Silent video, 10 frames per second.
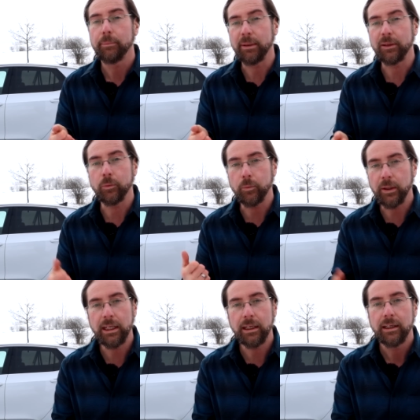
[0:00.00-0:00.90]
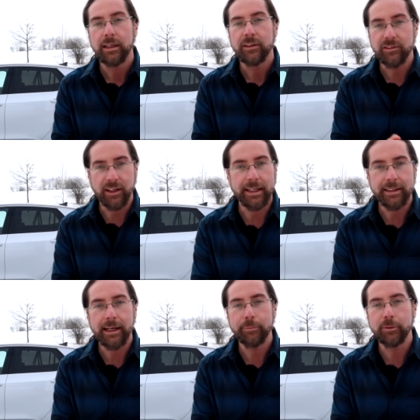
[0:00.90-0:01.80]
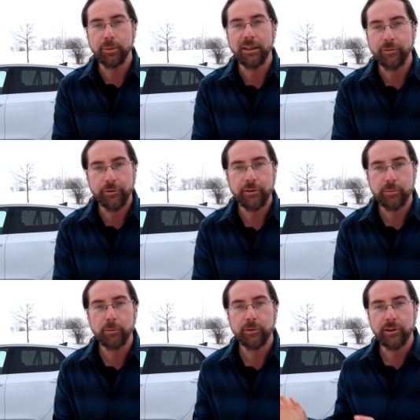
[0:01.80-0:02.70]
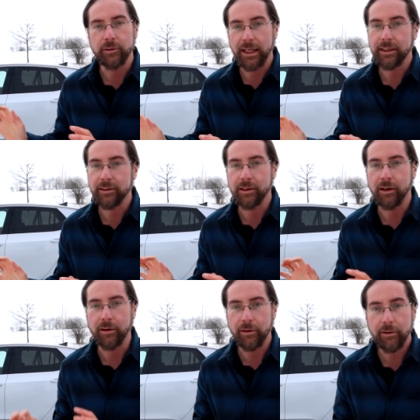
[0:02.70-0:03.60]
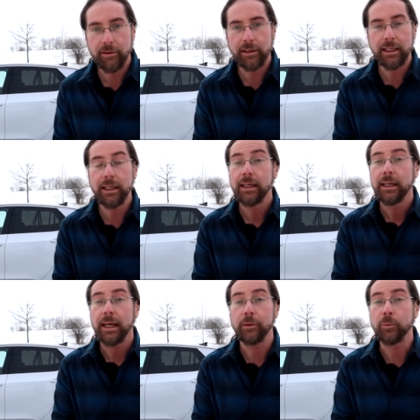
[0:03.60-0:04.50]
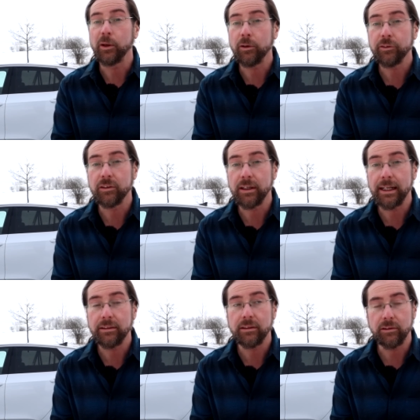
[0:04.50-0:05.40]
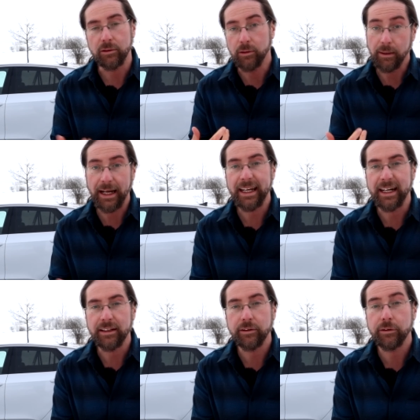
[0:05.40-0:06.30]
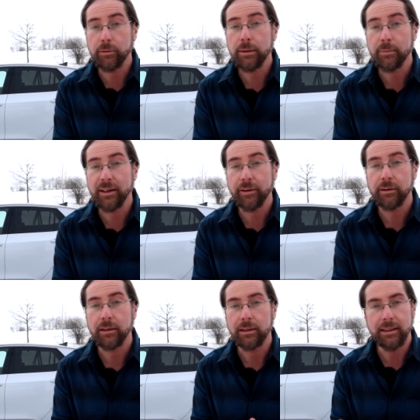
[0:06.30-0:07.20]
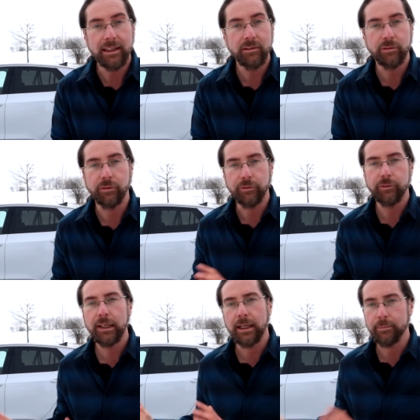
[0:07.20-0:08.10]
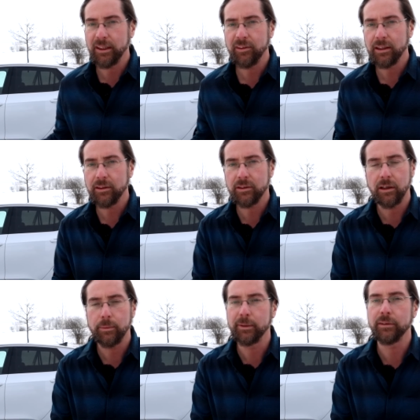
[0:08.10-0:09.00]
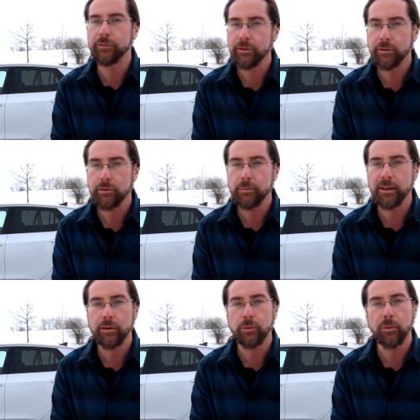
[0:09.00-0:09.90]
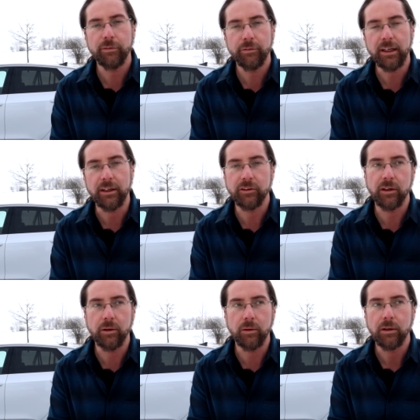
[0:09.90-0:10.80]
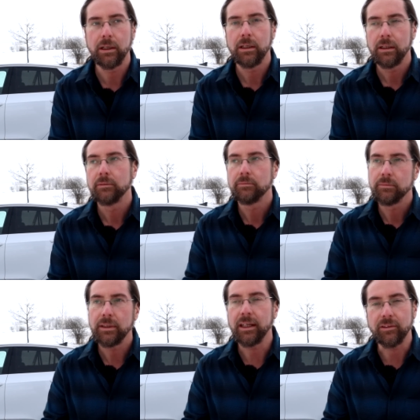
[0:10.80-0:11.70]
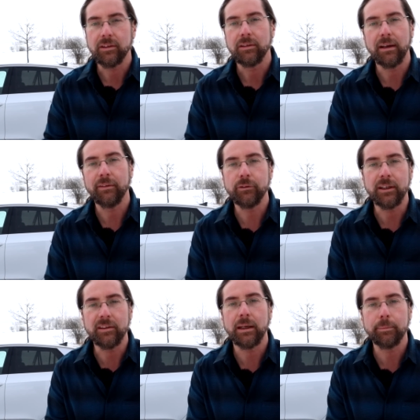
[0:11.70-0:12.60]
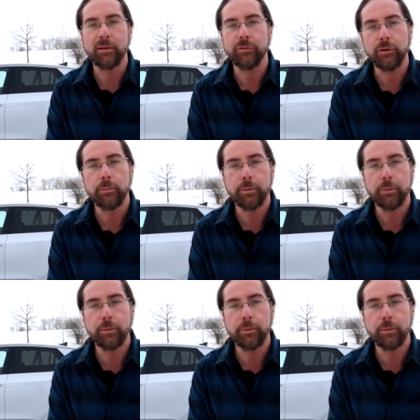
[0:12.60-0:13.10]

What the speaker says: But we signed up to be a first mover to get the car early, and we also got, so I got 3-month lease for free. I'm leasing this car, but the first 3 months were free. So yes, you have to accept a few